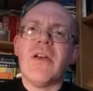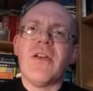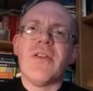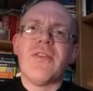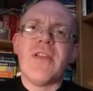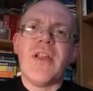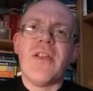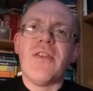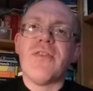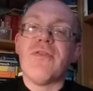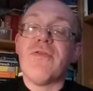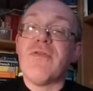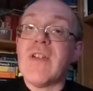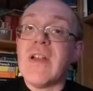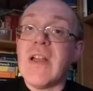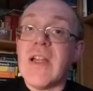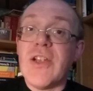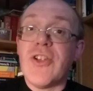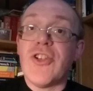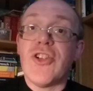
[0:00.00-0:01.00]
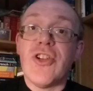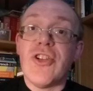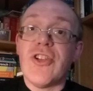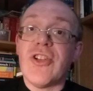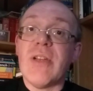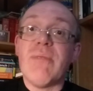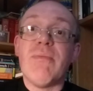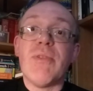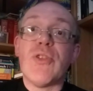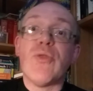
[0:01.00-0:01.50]
a sense of
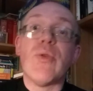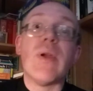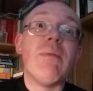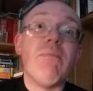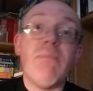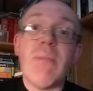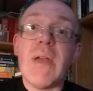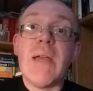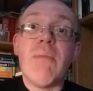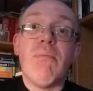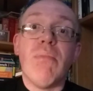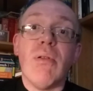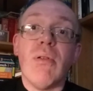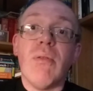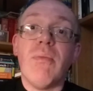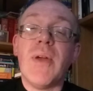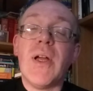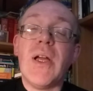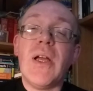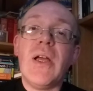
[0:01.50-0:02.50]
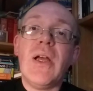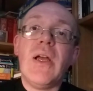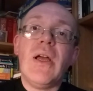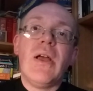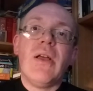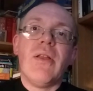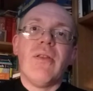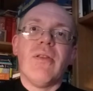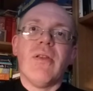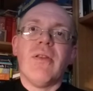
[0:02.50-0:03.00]
relationship between people
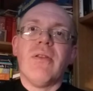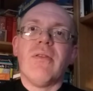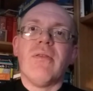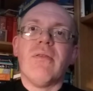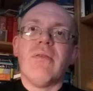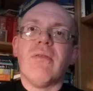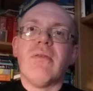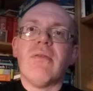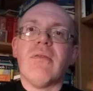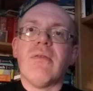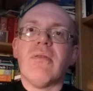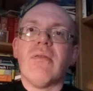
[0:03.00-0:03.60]
than